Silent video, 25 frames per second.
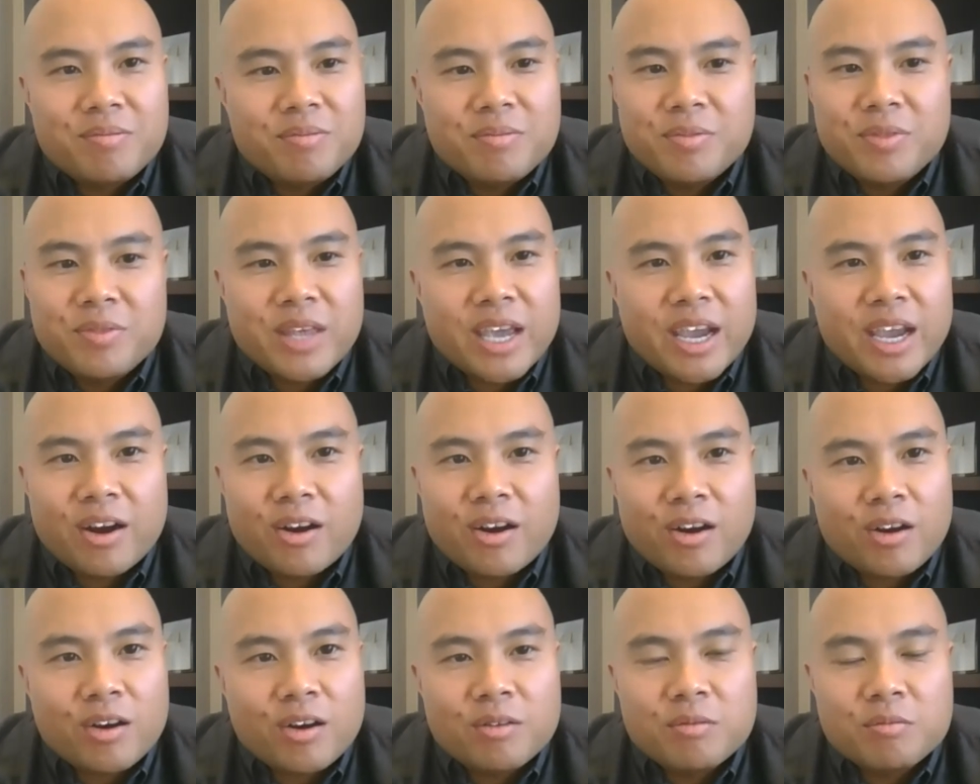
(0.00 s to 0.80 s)

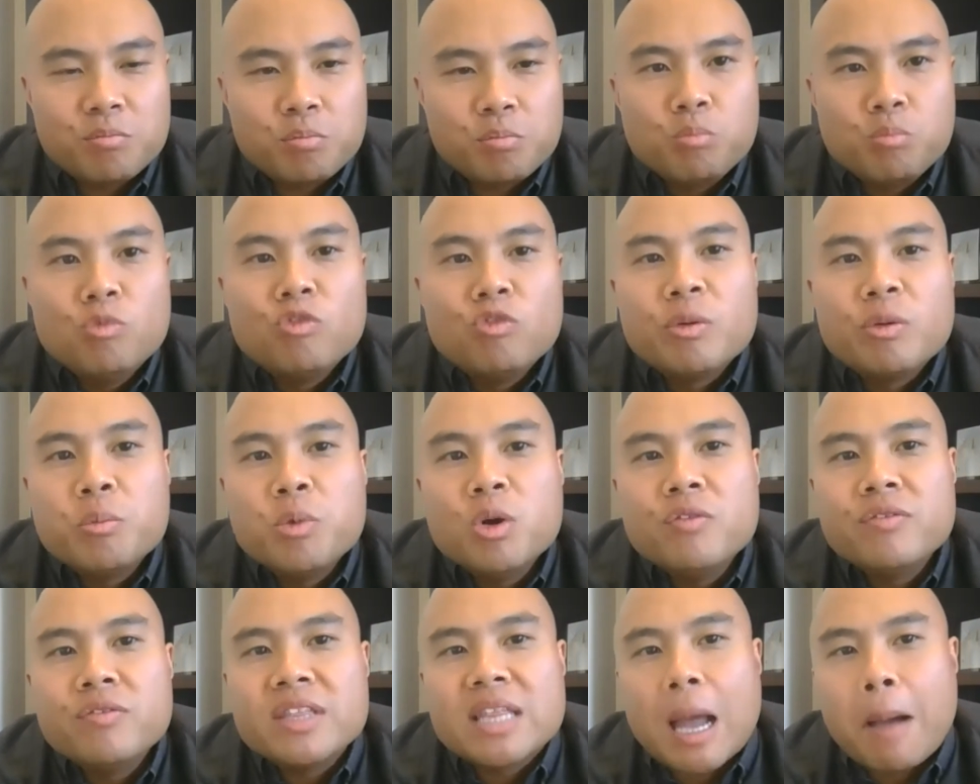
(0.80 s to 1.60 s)
they're
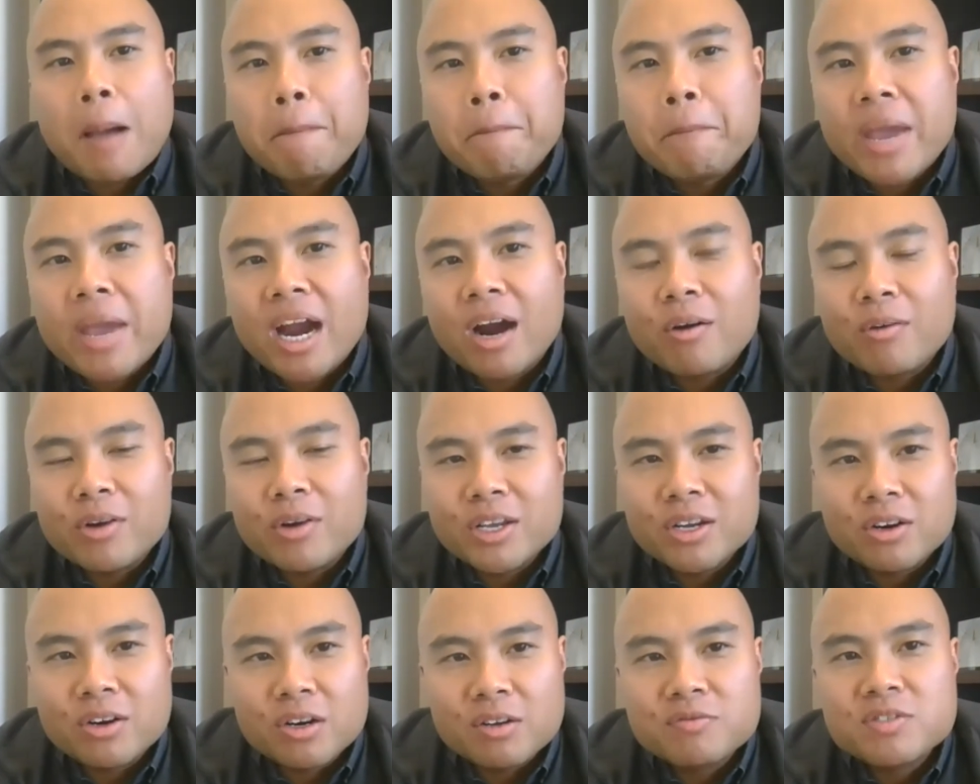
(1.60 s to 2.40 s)
removing that
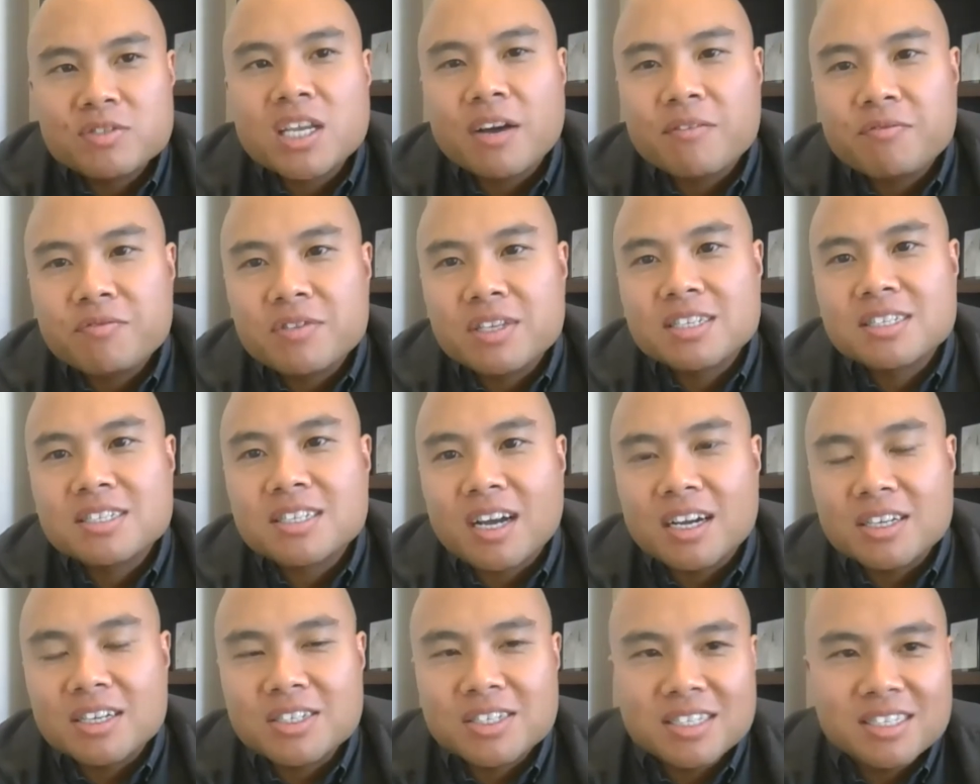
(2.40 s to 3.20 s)
barrier of tough
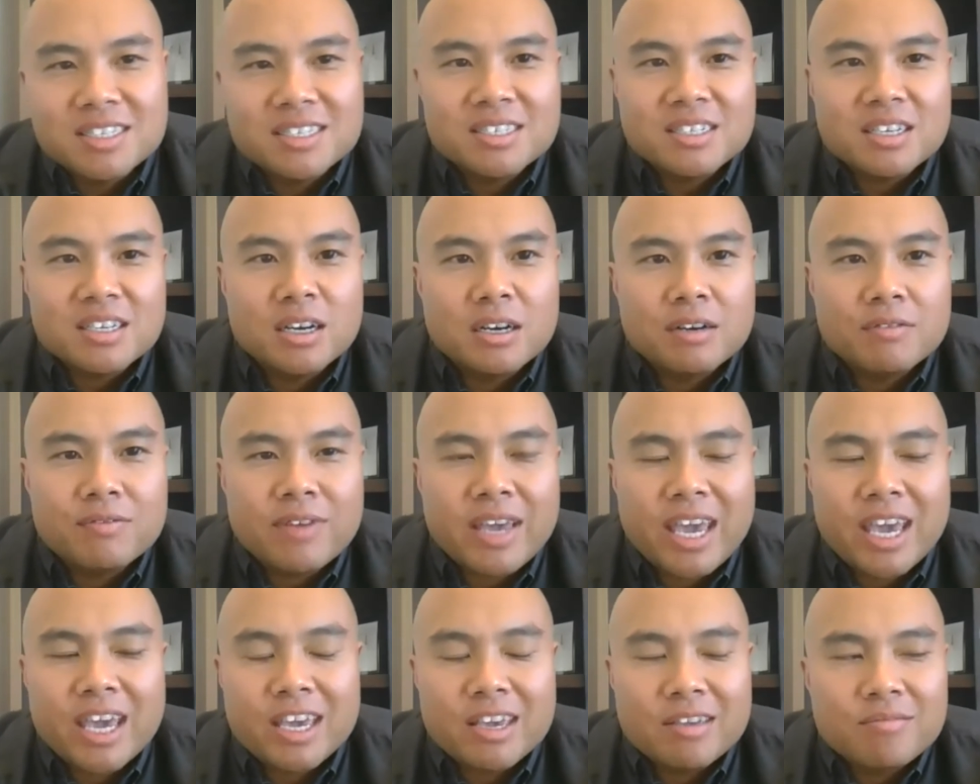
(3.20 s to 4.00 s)
discussions of,
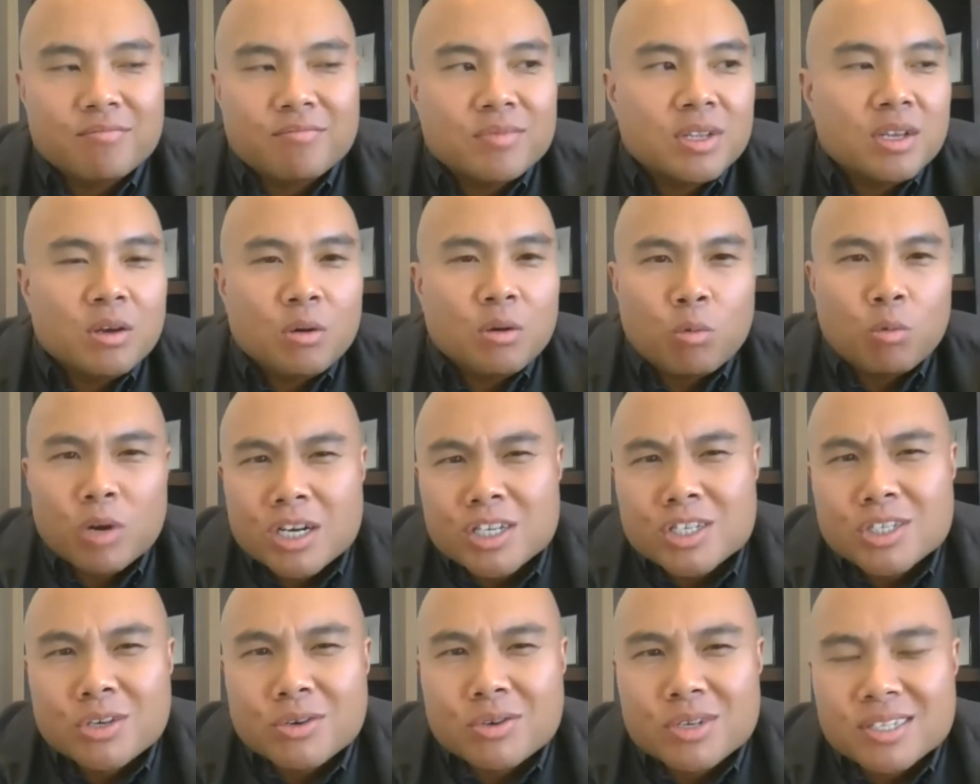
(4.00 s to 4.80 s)
hey, what
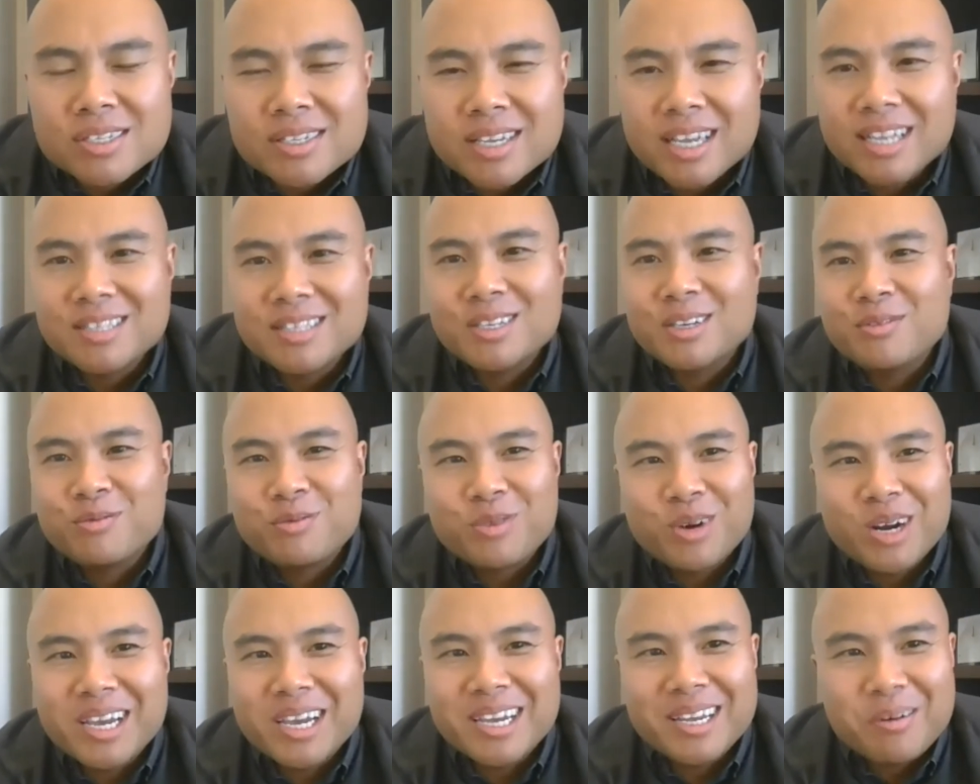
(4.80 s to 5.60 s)
is your incentive,
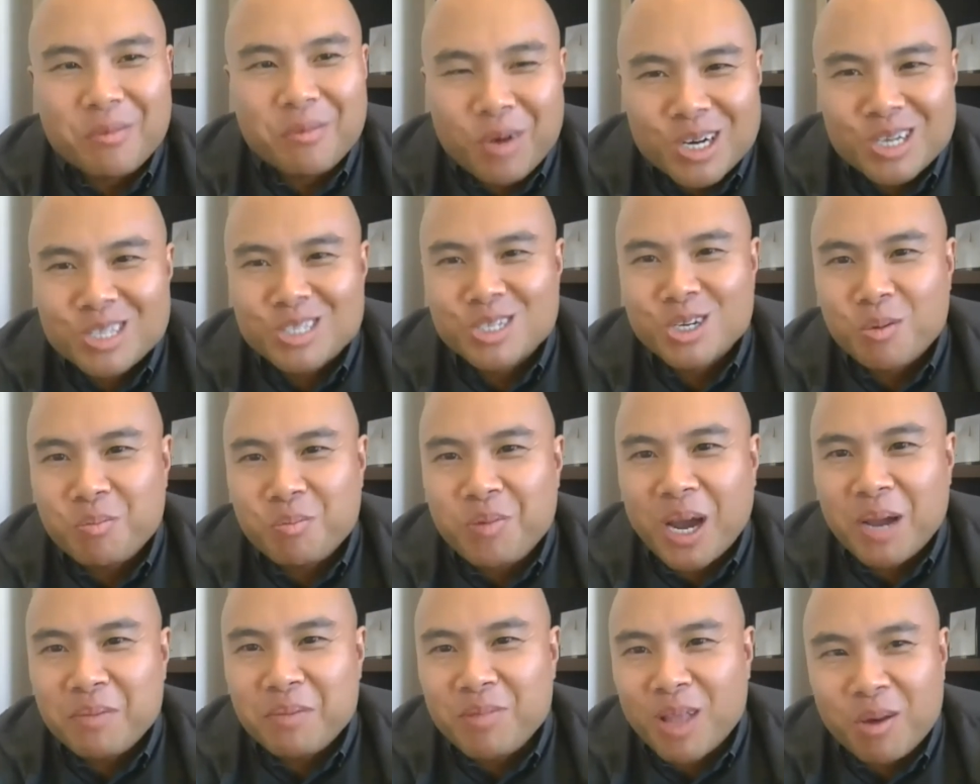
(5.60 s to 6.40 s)
right? What is your
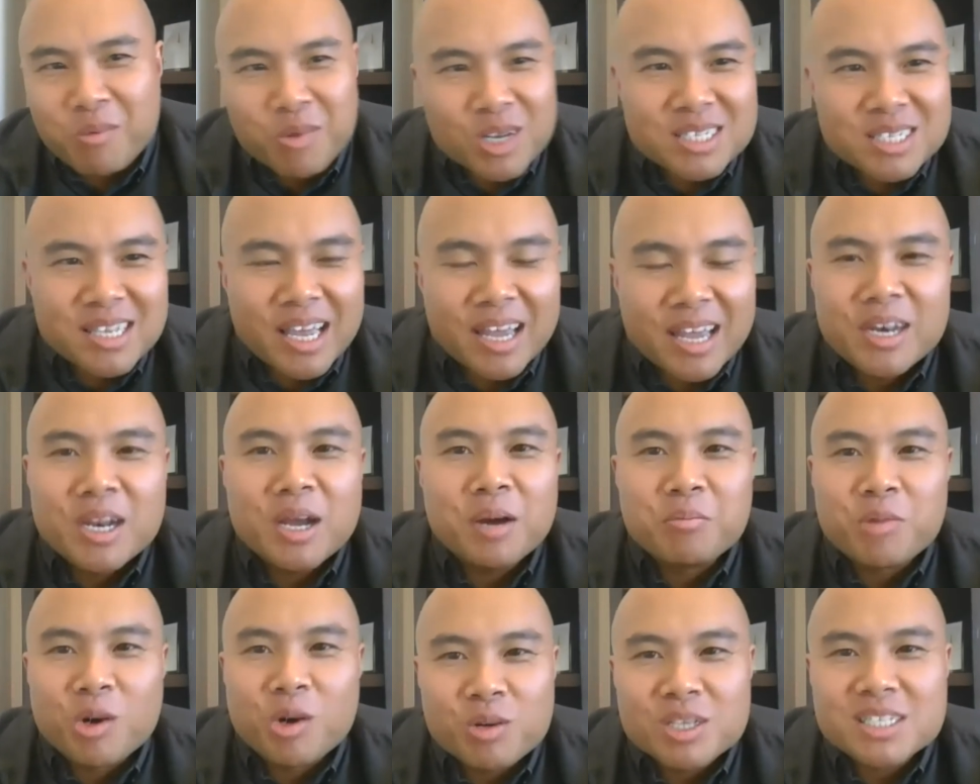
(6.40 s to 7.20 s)
pipeline? What's that
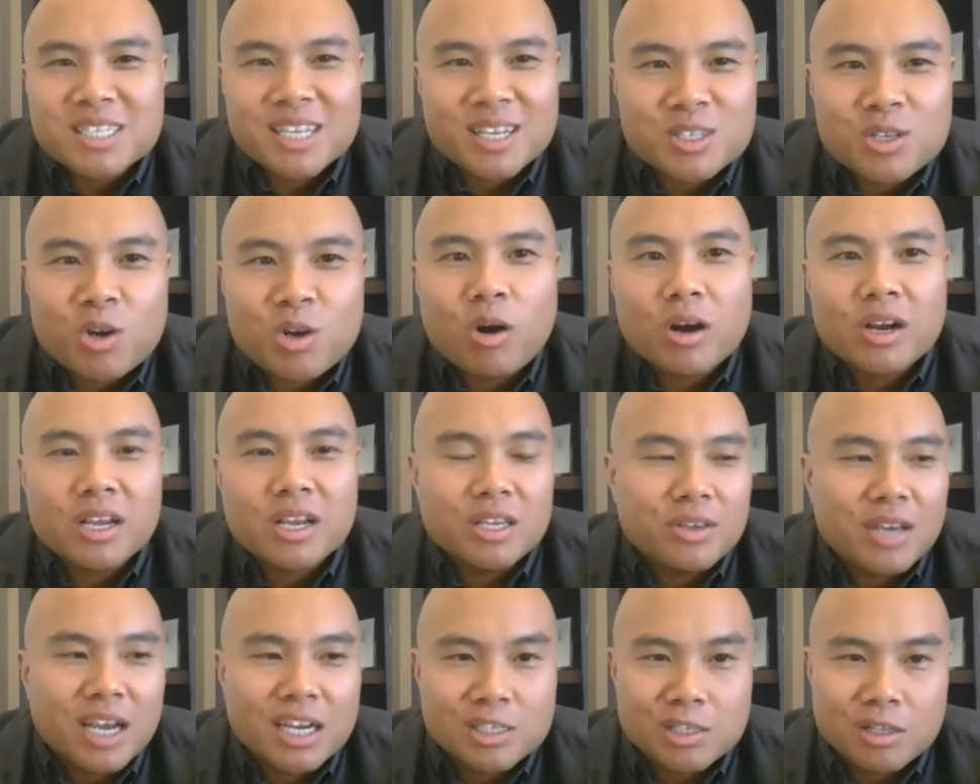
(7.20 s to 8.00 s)
number? What's that
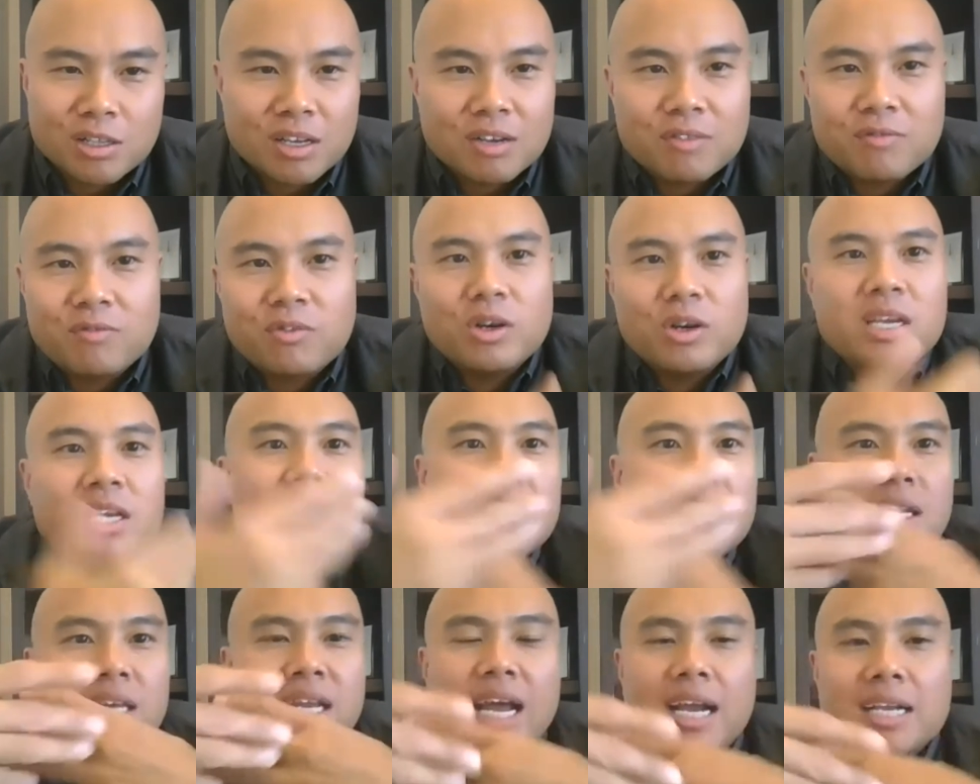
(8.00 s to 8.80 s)
target you guys are looking for?
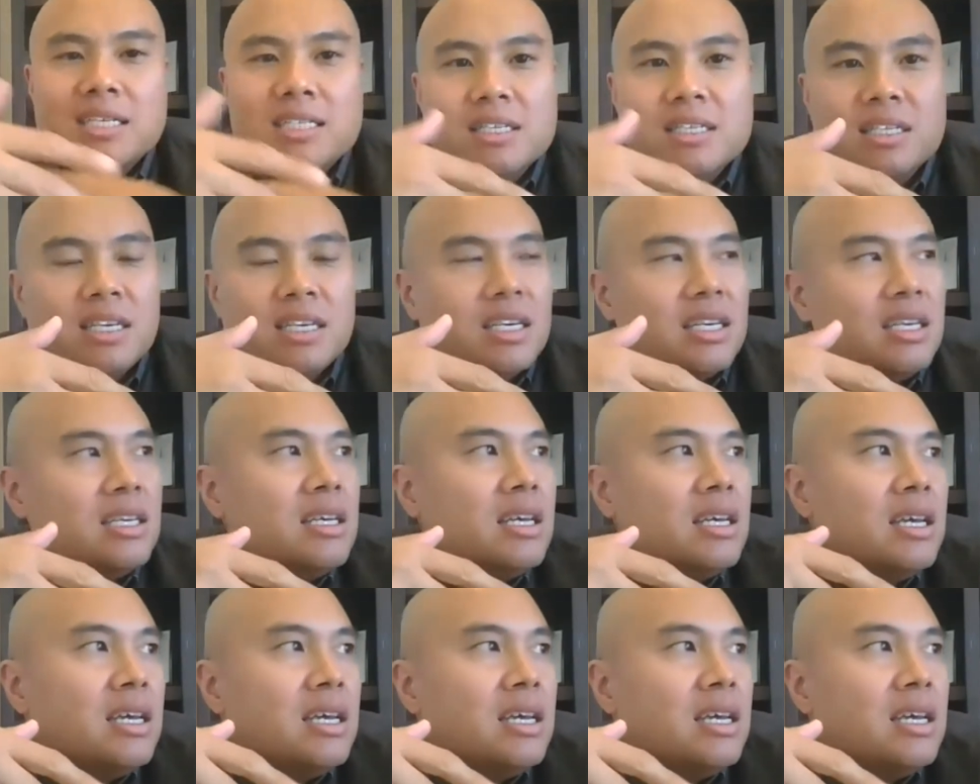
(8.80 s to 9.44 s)
It actually